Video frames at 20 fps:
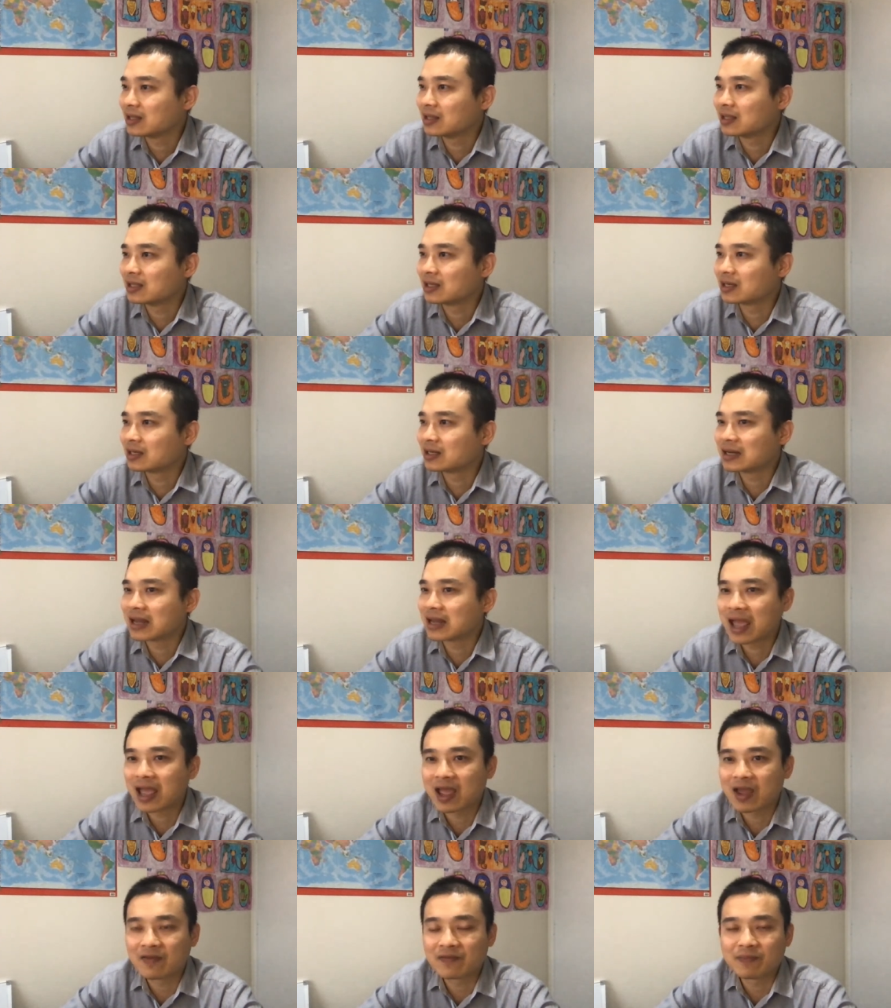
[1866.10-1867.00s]
didn't
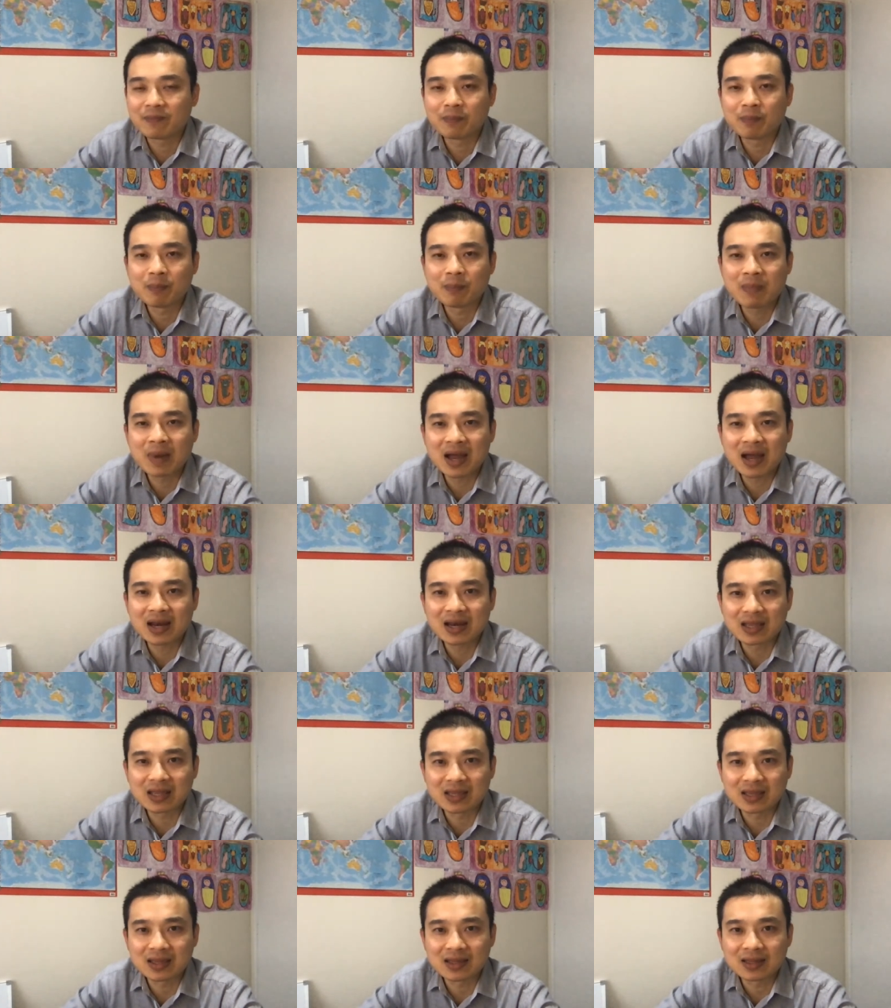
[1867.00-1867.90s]
have
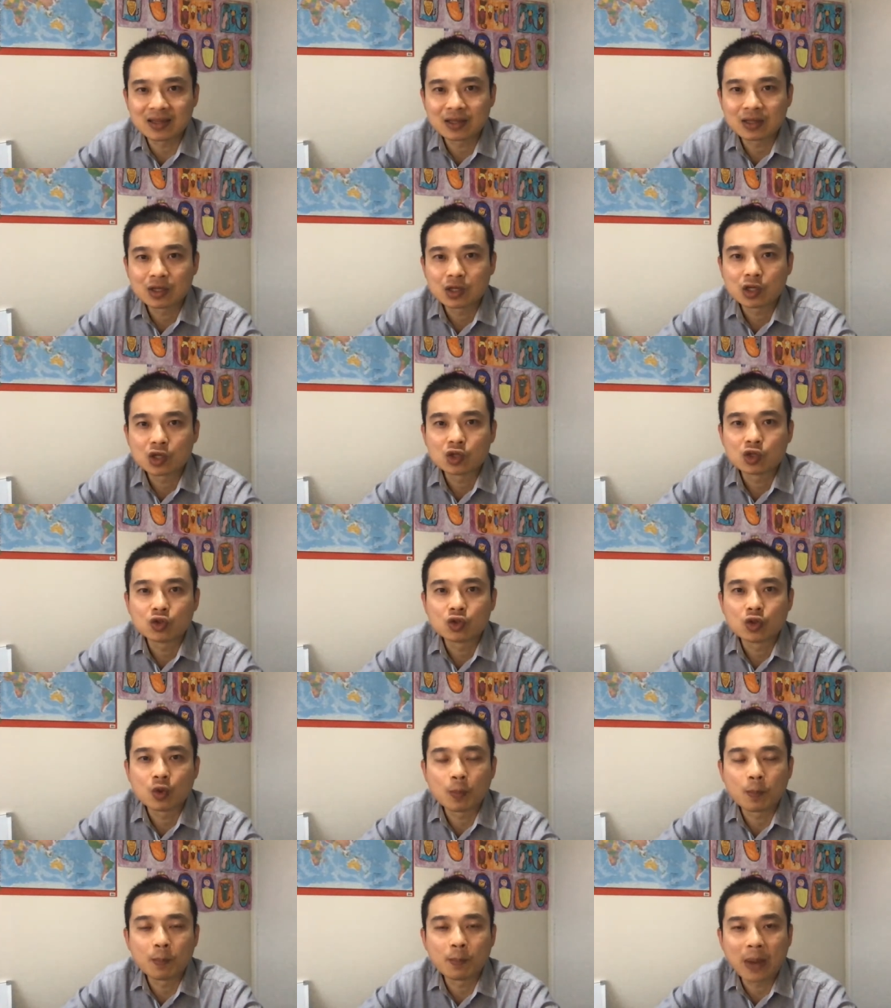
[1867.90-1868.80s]
money
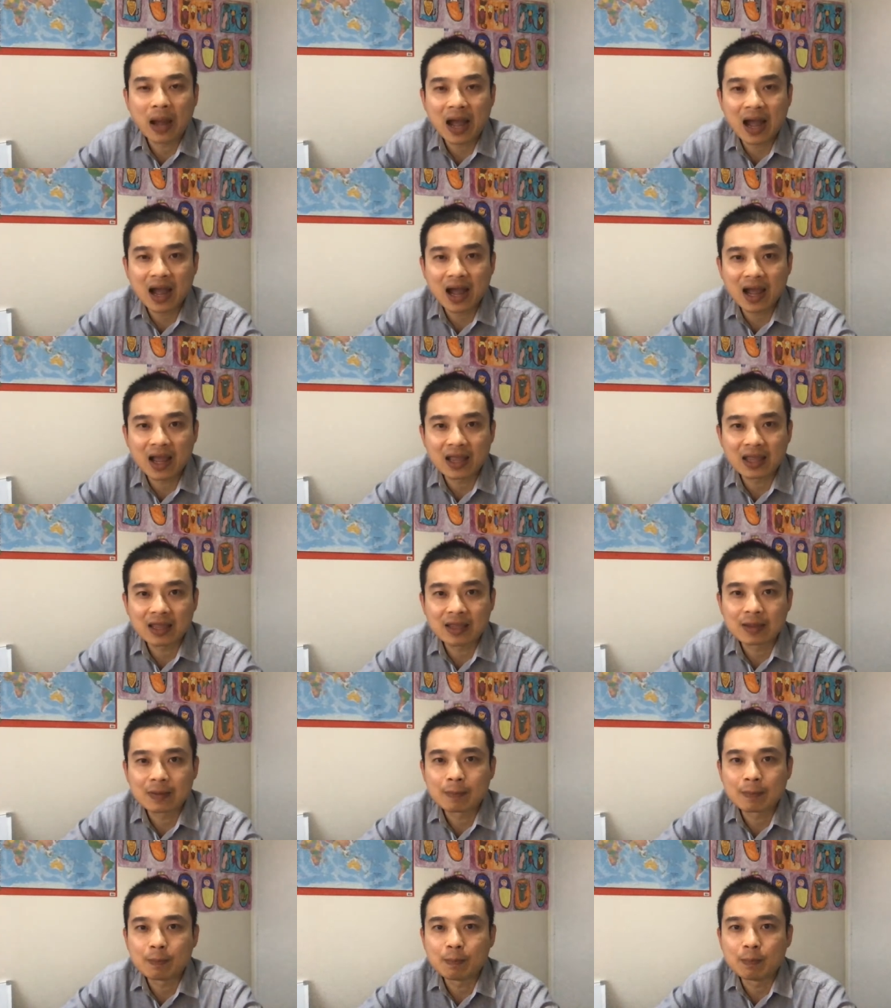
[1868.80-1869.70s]
to buy
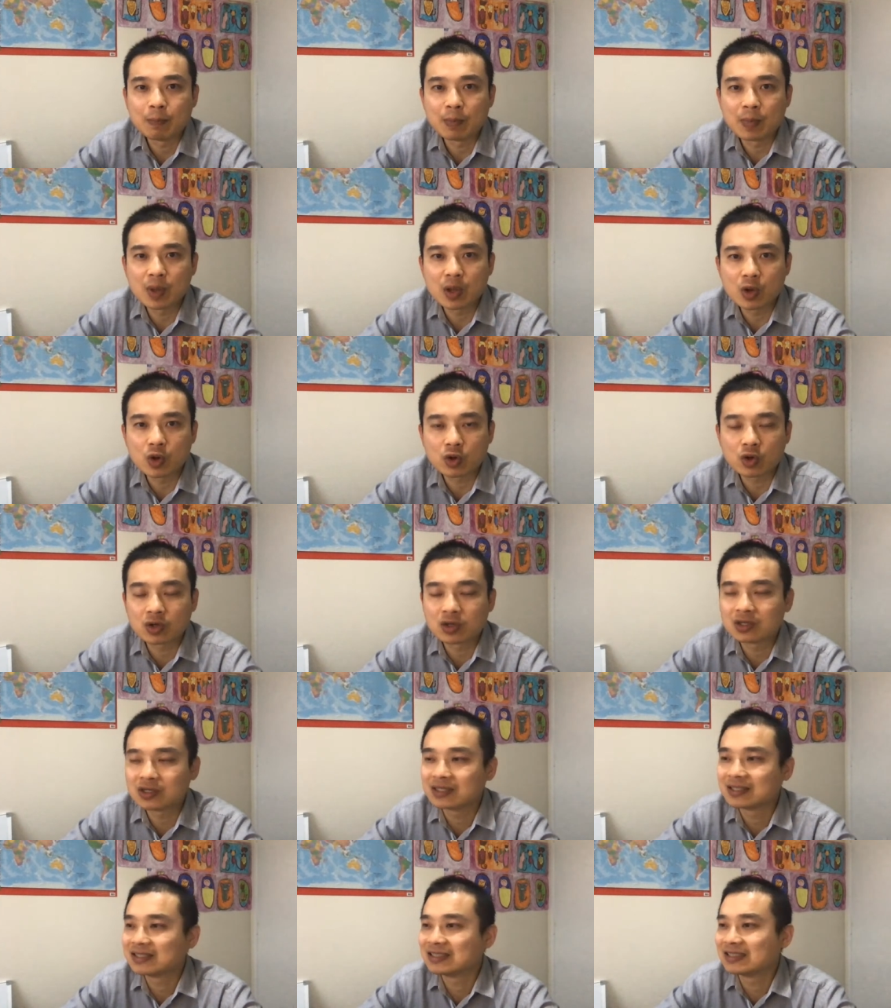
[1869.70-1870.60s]
milk
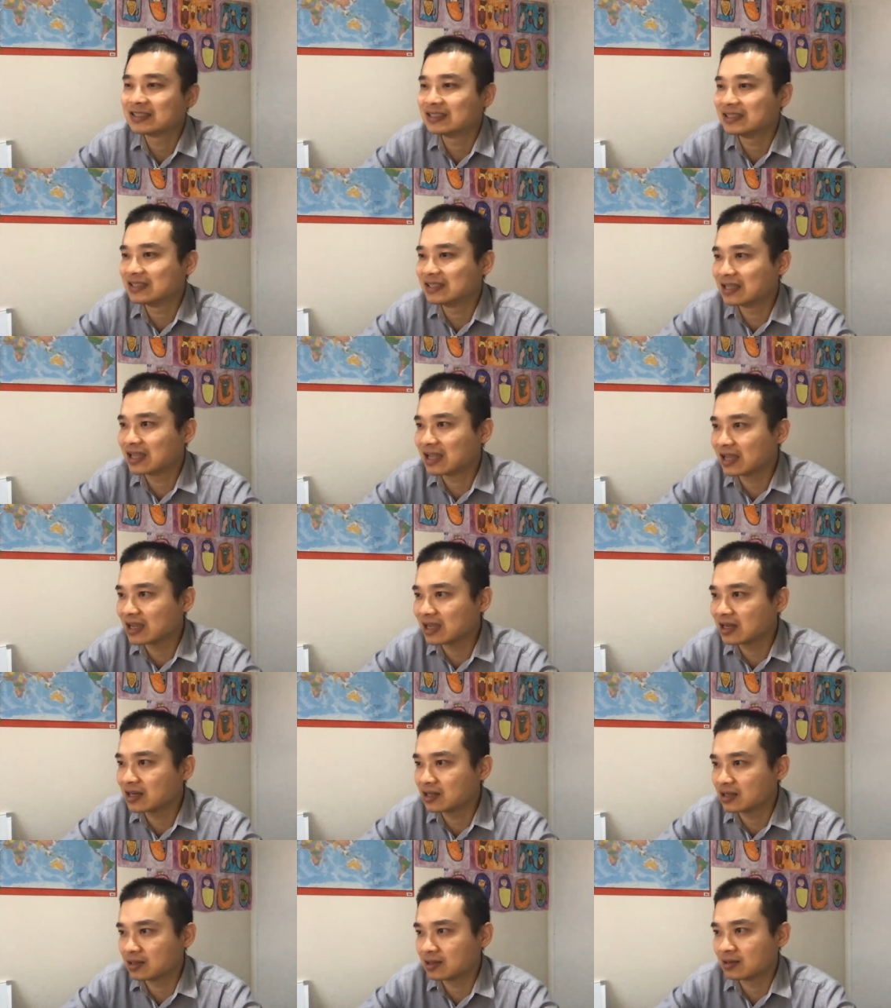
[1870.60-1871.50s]

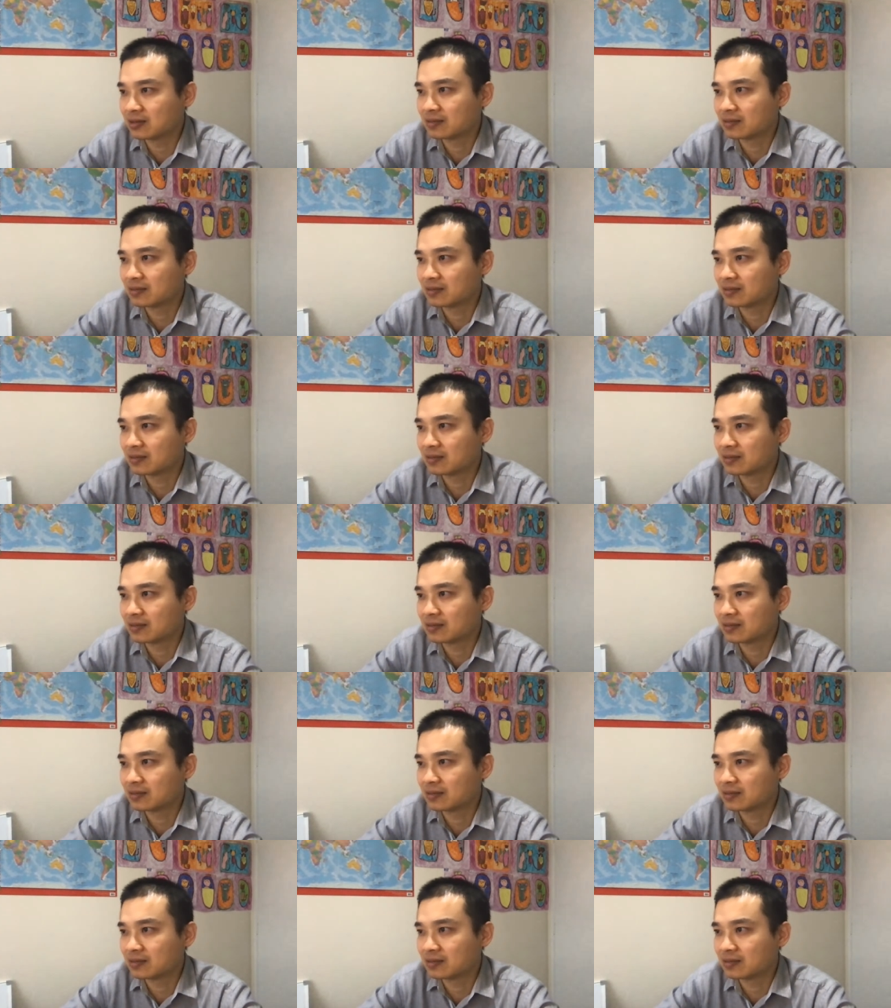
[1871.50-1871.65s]
daily.